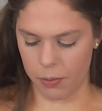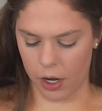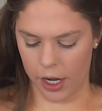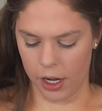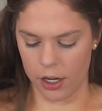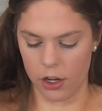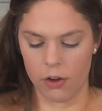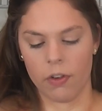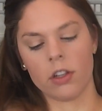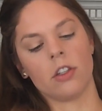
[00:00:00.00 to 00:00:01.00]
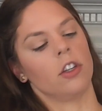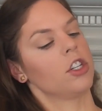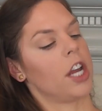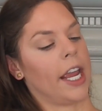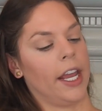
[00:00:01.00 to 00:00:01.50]
a pretty good universal
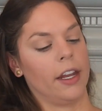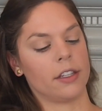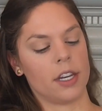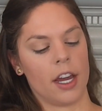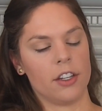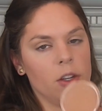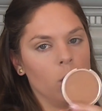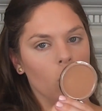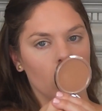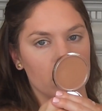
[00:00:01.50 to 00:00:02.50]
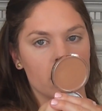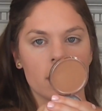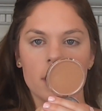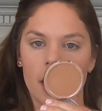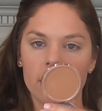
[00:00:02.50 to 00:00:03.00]
shade. It's not too orange,
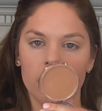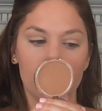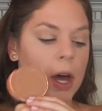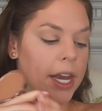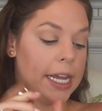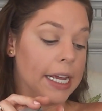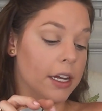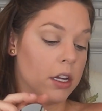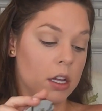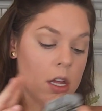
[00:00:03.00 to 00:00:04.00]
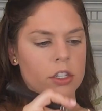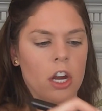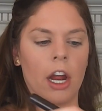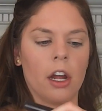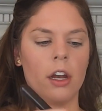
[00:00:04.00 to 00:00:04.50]
it's not too muddy. Let's
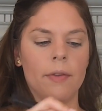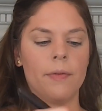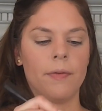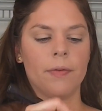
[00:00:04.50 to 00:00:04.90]
try it on.